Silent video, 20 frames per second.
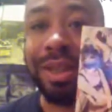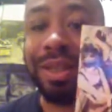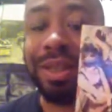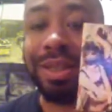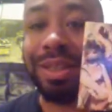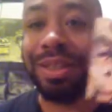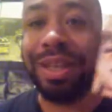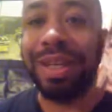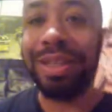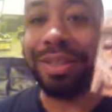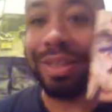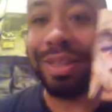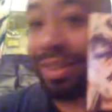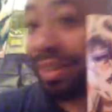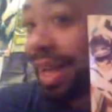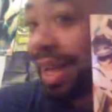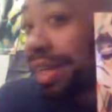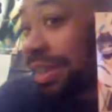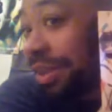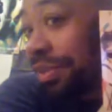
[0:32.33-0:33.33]
like it's
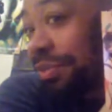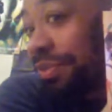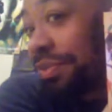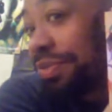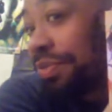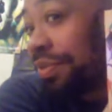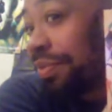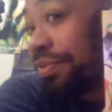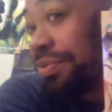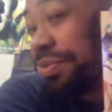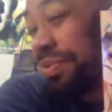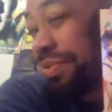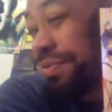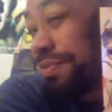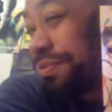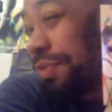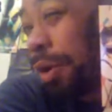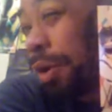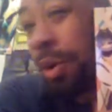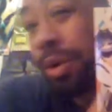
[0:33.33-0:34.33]

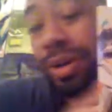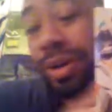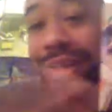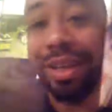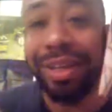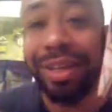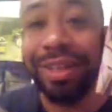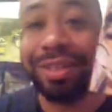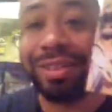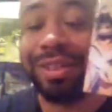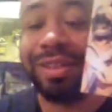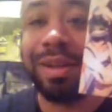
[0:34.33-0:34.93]
1994 again,